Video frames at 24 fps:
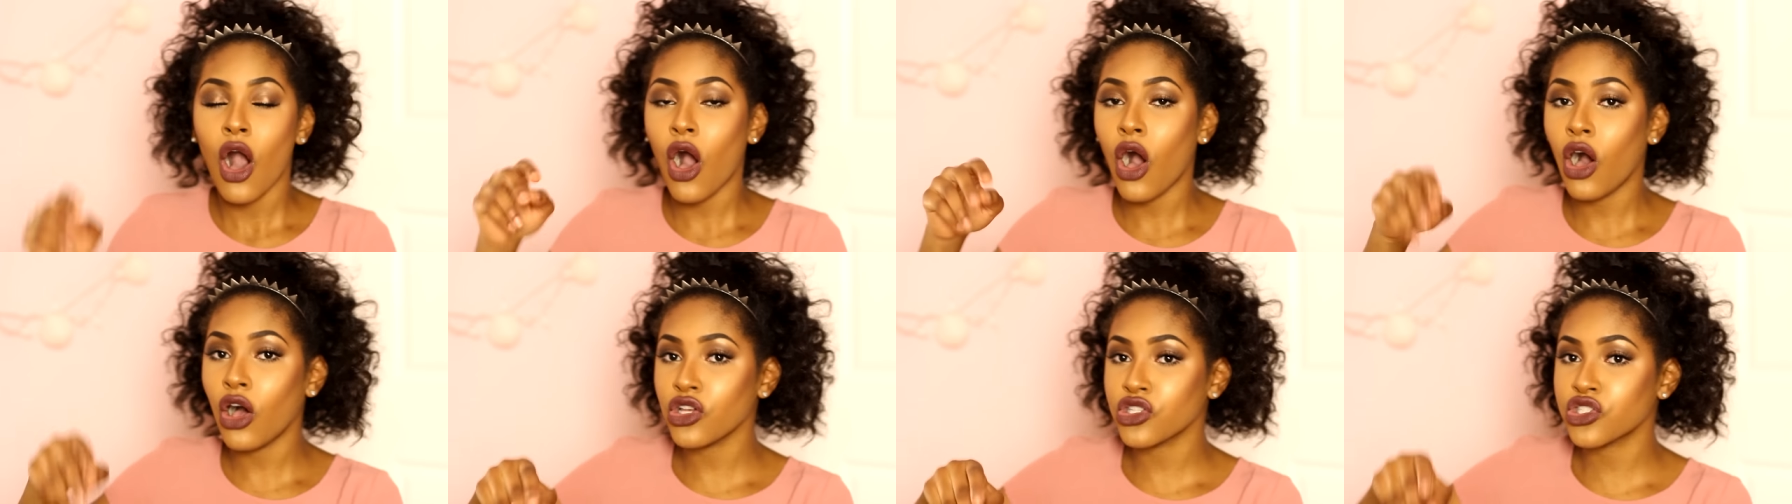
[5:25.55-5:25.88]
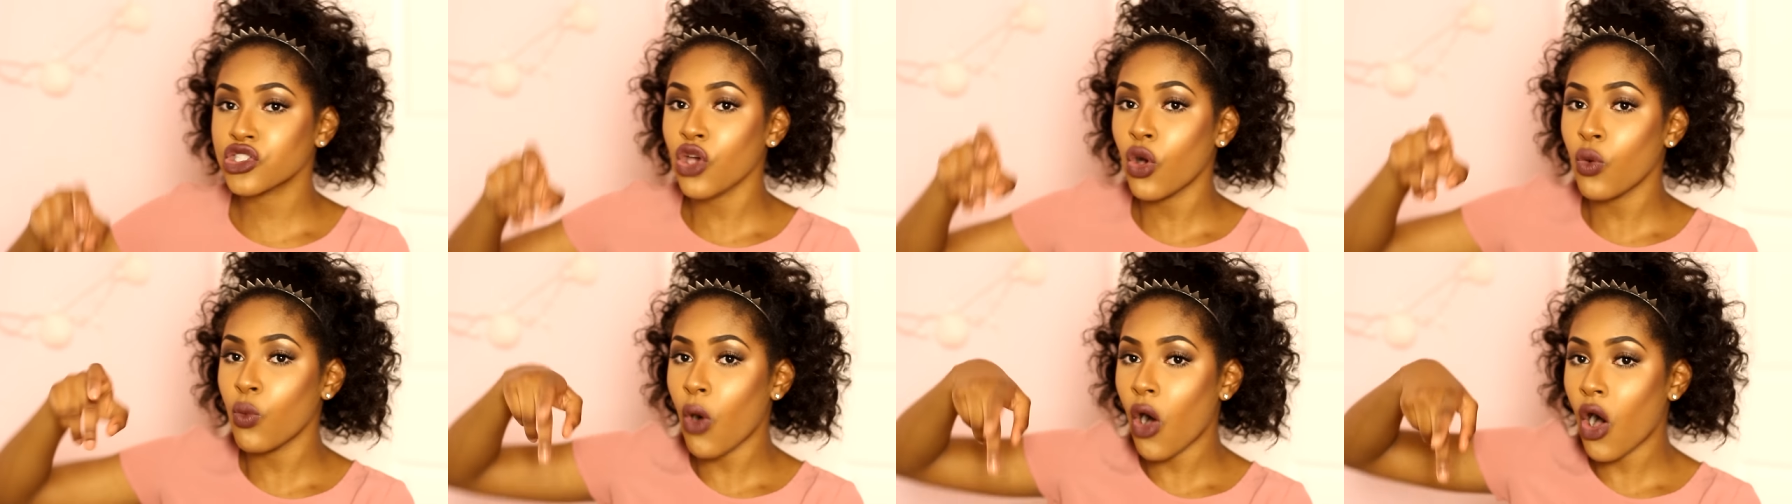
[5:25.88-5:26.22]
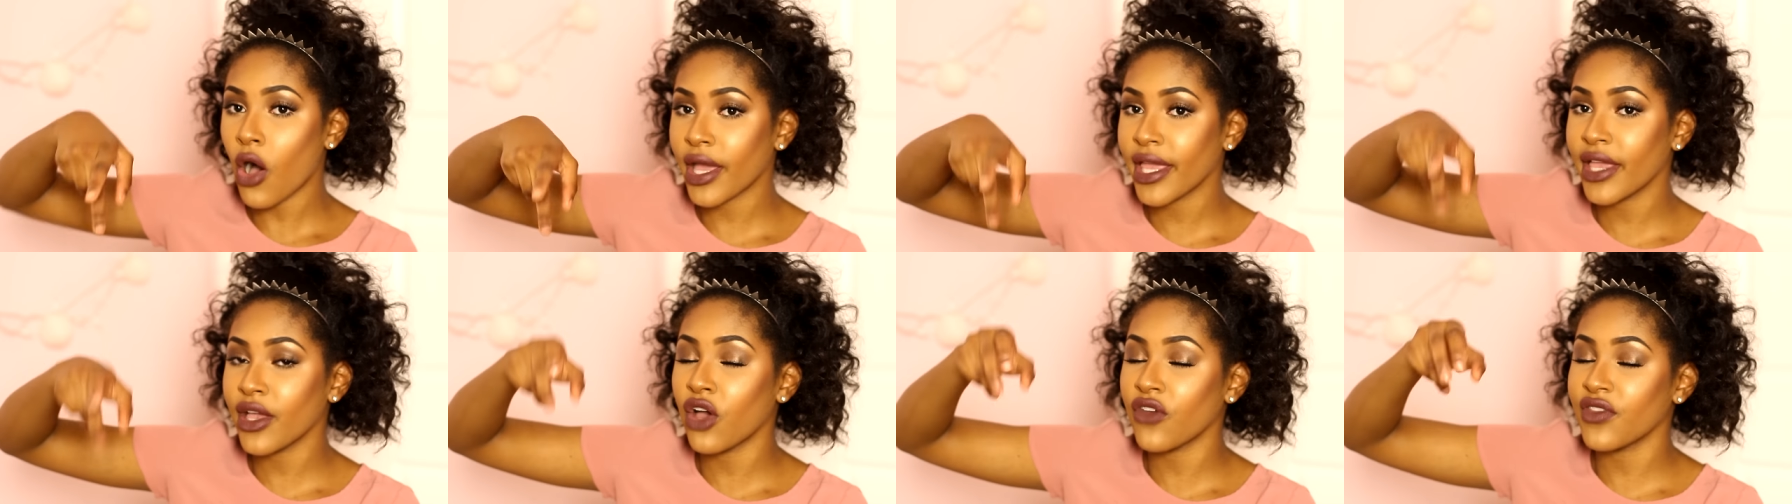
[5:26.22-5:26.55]
Also
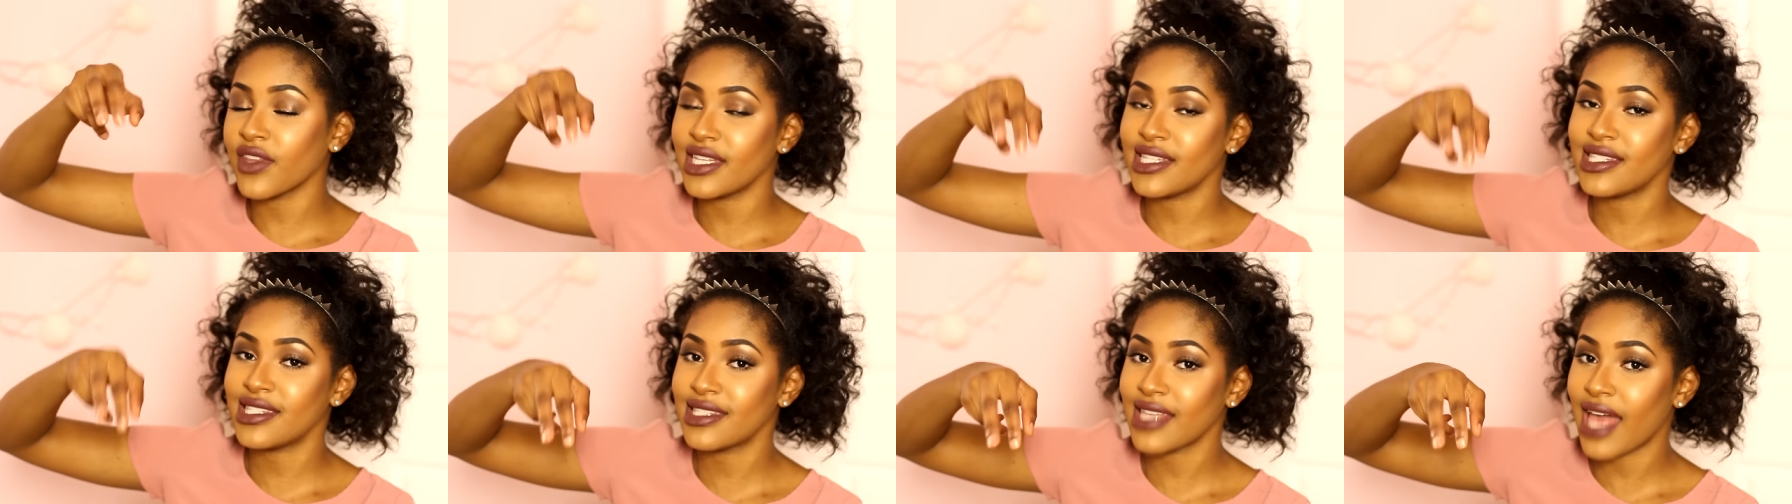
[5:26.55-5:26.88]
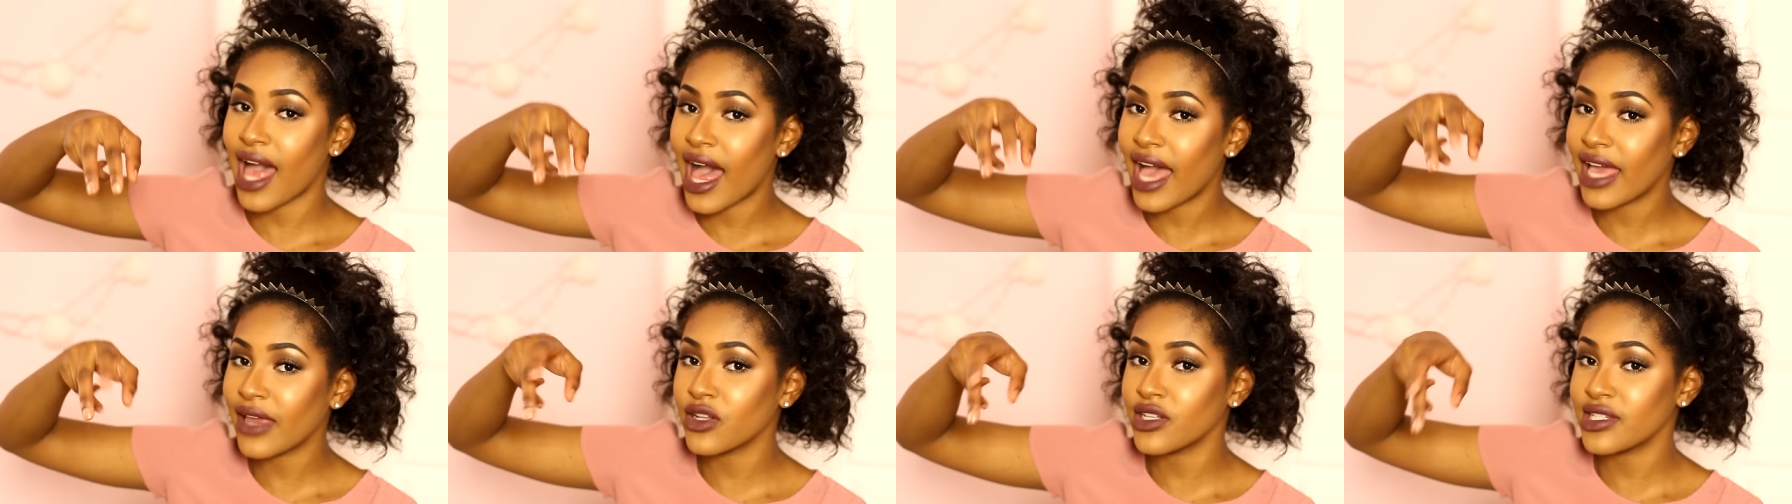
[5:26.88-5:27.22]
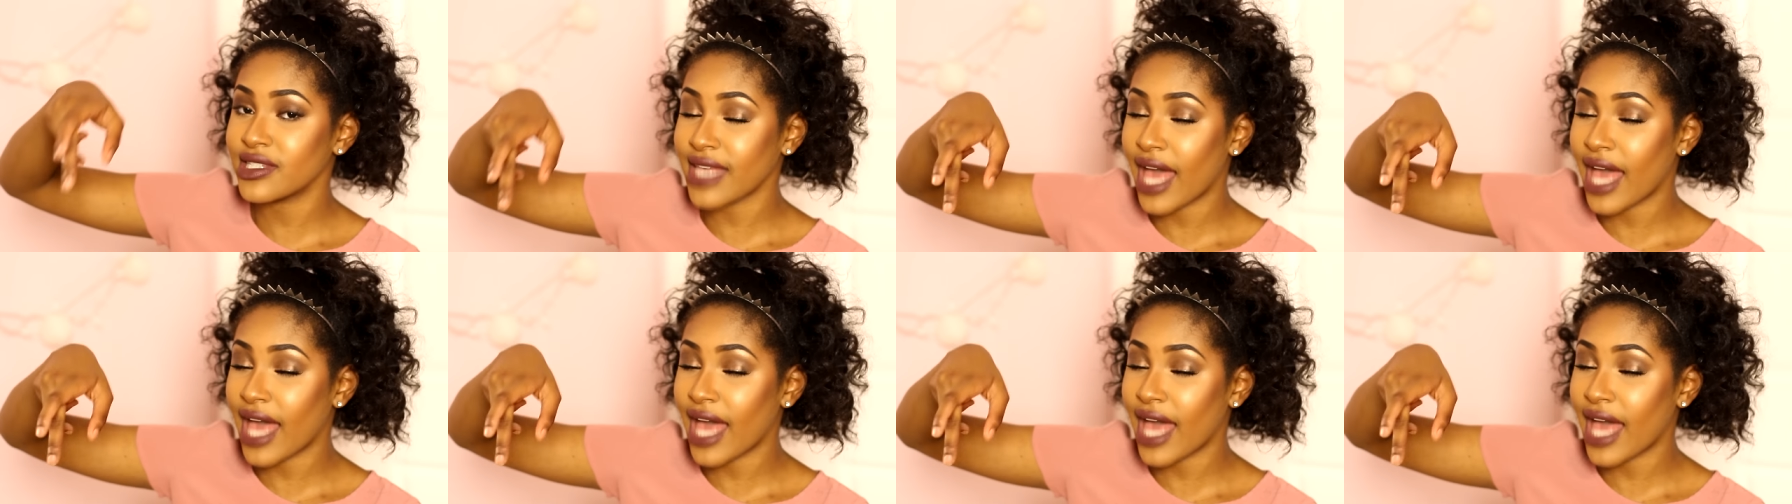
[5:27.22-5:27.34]
walking on the side,